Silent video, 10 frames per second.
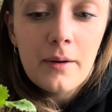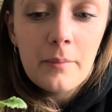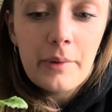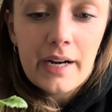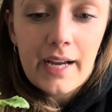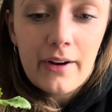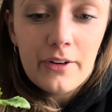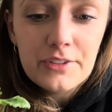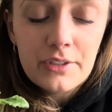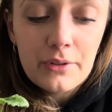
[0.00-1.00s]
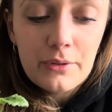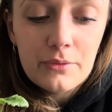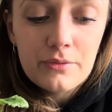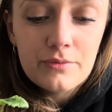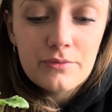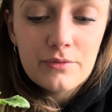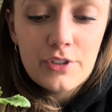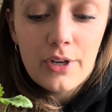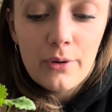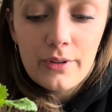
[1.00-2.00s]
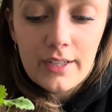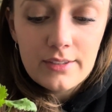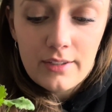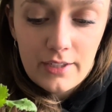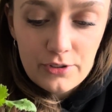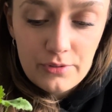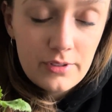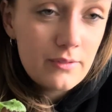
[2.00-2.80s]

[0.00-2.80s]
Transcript: but I also know that cilantro